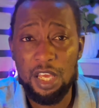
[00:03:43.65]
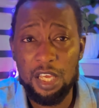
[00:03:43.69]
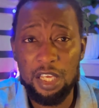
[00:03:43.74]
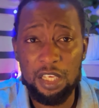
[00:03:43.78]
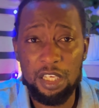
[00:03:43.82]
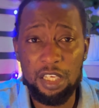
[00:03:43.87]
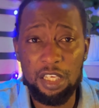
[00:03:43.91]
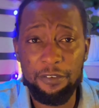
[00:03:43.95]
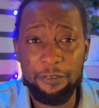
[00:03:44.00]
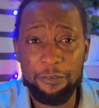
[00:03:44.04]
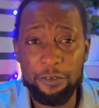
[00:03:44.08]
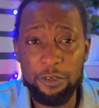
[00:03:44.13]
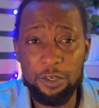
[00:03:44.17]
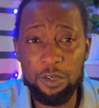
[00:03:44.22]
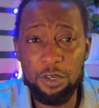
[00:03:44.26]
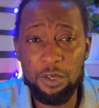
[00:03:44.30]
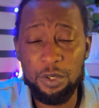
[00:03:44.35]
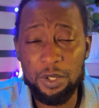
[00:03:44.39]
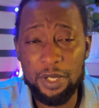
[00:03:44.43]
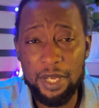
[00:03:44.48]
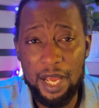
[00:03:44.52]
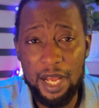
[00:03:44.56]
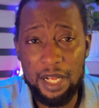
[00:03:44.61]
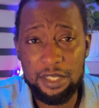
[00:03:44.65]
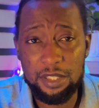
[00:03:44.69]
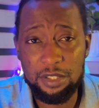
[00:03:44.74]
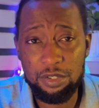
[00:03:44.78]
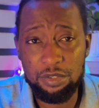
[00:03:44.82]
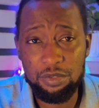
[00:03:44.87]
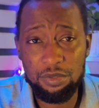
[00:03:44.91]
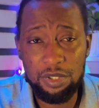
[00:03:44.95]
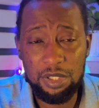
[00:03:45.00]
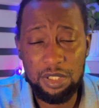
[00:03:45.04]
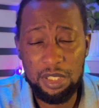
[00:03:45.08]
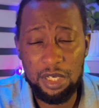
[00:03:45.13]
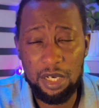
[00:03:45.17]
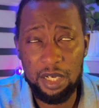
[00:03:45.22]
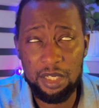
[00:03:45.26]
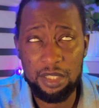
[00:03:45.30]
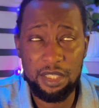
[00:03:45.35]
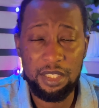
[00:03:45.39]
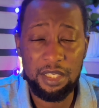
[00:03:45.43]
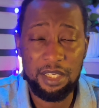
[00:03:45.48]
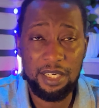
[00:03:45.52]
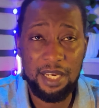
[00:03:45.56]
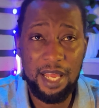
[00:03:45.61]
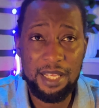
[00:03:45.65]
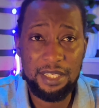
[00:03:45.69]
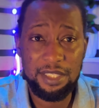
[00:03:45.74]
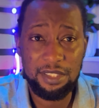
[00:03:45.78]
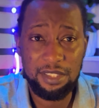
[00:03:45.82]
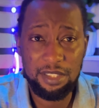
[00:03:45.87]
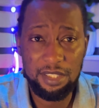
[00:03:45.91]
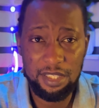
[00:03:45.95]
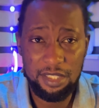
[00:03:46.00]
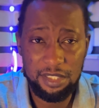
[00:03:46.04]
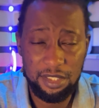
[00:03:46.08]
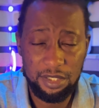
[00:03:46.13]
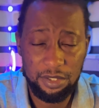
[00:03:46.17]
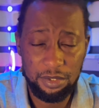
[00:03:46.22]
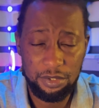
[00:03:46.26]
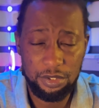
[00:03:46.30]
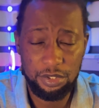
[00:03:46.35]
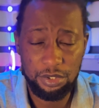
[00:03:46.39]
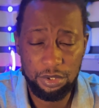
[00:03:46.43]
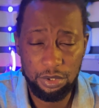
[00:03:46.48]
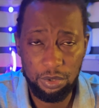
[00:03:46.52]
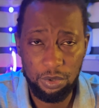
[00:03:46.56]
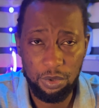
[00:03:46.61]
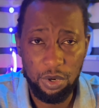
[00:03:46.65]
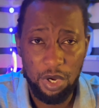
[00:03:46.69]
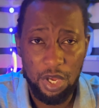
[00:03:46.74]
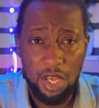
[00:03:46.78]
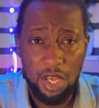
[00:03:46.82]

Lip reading: If you look at I think last season or so,